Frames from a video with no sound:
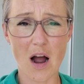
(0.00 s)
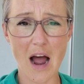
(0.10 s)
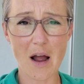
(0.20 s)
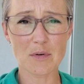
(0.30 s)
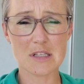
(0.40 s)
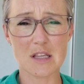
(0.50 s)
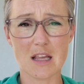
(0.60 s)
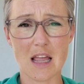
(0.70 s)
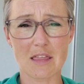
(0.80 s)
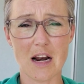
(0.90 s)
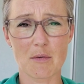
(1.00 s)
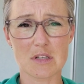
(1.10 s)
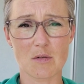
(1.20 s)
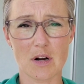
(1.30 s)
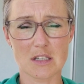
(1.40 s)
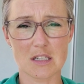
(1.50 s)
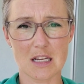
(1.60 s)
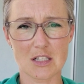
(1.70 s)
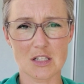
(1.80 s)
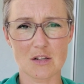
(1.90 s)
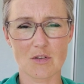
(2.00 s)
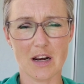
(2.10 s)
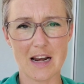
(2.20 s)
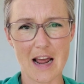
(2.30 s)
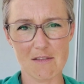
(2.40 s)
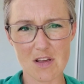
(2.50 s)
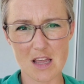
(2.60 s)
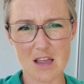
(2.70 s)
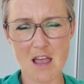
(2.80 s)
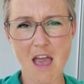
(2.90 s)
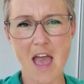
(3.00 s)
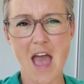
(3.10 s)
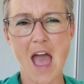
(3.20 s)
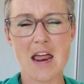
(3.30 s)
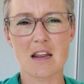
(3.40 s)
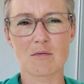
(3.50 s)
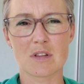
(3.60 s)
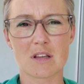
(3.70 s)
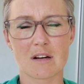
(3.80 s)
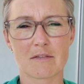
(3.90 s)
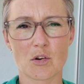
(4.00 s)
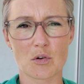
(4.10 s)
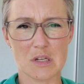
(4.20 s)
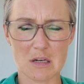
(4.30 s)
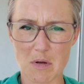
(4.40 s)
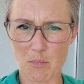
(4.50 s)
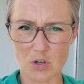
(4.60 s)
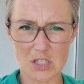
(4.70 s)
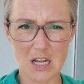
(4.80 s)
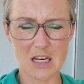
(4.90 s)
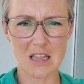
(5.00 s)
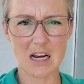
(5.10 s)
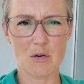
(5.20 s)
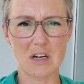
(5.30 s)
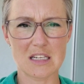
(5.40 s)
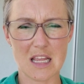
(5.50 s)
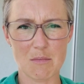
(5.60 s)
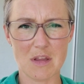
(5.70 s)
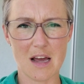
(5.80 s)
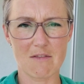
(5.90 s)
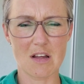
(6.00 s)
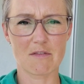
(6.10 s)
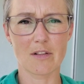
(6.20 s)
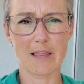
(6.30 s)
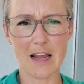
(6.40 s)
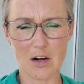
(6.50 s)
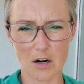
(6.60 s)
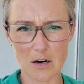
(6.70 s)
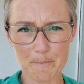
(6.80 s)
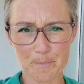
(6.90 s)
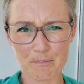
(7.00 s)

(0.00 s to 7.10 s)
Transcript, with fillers: I was thinking that I was going to need to get an I V, and it, the fluid was going to be pushed in, and then I would need to keep the I V for later,